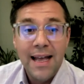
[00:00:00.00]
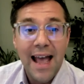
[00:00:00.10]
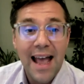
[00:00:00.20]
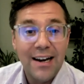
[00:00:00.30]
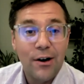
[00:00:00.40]

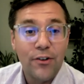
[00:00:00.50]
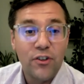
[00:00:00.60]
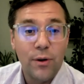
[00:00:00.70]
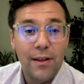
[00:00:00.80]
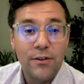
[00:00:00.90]
And it
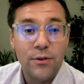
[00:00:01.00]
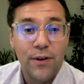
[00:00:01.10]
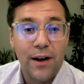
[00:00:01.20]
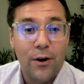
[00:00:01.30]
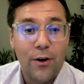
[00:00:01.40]
also
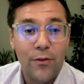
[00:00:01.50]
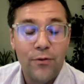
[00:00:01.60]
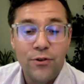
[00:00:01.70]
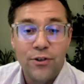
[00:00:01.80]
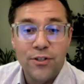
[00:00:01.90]
electrified all of
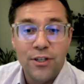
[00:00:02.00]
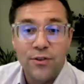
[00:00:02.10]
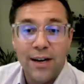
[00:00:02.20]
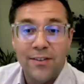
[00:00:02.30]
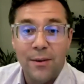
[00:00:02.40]
New Jersey
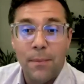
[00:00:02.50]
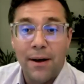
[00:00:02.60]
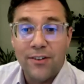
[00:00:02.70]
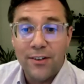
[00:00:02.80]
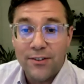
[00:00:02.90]
transit
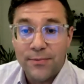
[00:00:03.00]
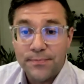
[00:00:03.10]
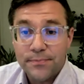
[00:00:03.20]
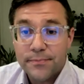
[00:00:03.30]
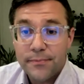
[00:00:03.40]
buses
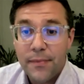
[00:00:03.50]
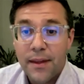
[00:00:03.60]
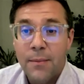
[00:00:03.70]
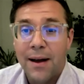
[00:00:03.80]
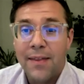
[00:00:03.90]

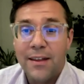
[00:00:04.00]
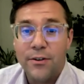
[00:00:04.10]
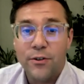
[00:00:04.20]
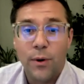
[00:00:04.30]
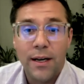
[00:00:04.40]
by the year
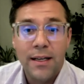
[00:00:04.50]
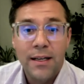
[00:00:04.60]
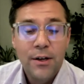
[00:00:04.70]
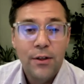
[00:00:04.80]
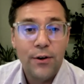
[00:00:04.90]

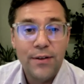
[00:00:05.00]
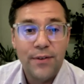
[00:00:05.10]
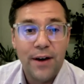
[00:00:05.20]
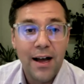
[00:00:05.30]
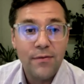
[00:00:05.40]

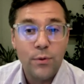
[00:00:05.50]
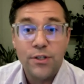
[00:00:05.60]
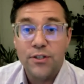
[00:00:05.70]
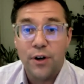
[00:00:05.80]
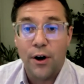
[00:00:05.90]
2035, which
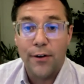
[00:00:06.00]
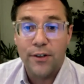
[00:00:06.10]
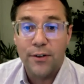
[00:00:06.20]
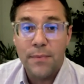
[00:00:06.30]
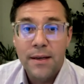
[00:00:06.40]
is
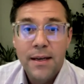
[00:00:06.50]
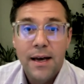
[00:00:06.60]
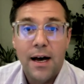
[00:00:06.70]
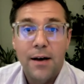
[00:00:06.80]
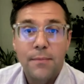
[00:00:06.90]
awesome.
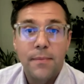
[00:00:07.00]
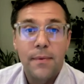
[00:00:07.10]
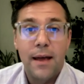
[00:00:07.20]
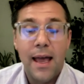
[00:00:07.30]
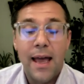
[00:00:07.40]

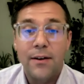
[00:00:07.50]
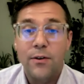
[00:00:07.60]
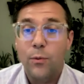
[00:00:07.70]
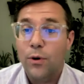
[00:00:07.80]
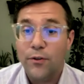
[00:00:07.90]
And
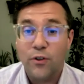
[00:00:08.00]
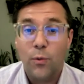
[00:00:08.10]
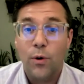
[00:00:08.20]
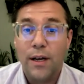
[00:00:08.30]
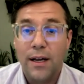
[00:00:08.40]
we're also
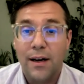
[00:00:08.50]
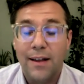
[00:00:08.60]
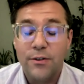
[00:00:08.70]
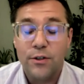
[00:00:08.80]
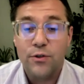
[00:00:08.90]
working on
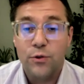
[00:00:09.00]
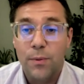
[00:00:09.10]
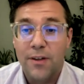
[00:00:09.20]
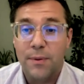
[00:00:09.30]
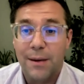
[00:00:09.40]
electric school
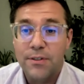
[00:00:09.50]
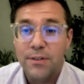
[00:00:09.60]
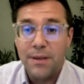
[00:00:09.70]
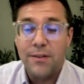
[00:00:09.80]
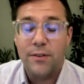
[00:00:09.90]
bus, but that was a
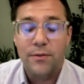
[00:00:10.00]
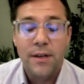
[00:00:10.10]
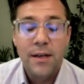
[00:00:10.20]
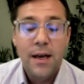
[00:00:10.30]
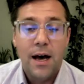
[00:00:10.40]
piece of
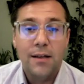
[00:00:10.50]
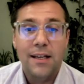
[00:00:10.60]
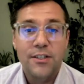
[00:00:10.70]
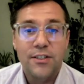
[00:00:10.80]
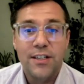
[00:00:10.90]

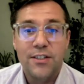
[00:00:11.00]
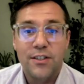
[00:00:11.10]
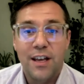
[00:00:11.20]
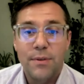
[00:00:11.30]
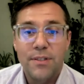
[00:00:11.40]
legislation
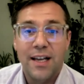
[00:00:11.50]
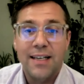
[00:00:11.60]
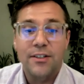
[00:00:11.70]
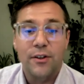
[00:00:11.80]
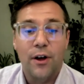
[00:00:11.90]
that was signed
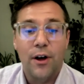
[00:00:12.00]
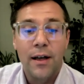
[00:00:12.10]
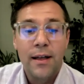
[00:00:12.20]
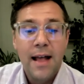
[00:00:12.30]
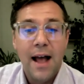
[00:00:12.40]
into law.
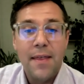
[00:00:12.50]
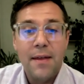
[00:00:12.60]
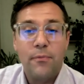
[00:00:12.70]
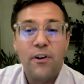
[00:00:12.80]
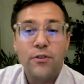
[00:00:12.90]
And then
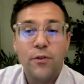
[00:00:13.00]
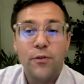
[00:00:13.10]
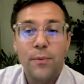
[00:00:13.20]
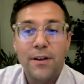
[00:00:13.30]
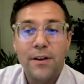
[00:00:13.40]
folks are
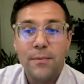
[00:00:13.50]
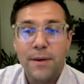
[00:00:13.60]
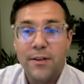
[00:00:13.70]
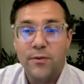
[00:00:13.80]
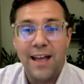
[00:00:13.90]
familiar,
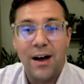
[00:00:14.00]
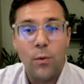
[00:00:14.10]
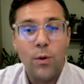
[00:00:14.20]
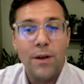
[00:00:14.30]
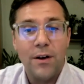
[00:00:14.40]
because now
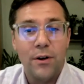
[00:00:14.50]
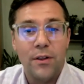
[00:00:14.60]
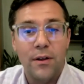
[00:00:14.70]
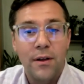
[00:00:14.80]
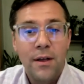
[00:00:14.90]
when we go to
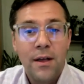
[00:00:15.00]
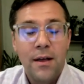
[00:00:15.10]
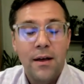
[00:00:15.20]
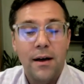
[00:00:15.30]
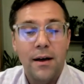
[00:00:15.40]
the
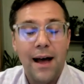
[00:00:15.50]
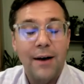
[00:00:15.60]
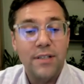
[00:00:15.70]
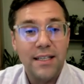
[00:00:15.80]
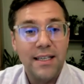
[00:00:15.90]

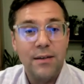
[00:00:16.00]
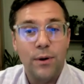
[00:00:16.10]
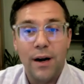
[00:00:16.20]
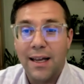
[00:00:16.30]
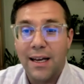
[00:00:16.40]
out to eat, we're
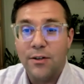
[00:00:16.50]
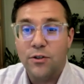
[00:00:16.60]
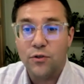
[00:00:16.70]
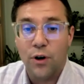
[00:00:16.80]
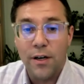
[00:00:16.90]
not getting
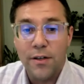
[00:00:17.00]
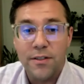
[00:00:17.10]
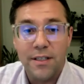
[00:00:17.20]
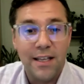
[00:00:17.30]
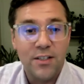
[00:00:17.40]
straws
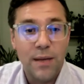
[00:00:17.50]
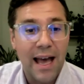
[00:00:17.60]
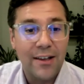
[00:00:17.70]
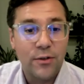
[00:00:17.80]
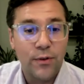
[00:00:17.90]
unless we
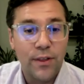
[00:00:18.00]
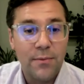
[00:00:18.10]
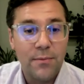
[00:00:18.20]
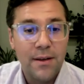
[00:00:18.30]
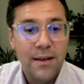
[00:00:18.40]
ask for
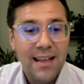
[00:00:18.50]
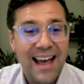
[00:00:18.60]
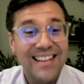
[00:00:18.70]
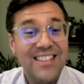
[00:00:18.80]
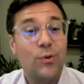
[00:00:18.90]
them.
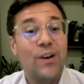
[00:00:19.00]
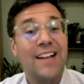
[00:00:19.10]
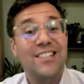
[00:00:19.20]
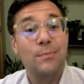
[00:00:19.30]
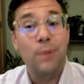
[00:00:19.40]
At least we're
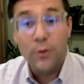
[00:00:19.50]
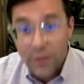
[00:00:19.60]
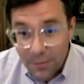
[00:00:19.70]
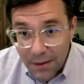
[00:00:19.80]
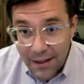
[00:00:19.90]
not supposed
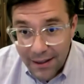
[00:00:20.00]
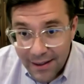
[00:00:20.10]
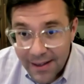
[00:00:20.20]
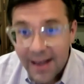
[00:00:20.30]
to be.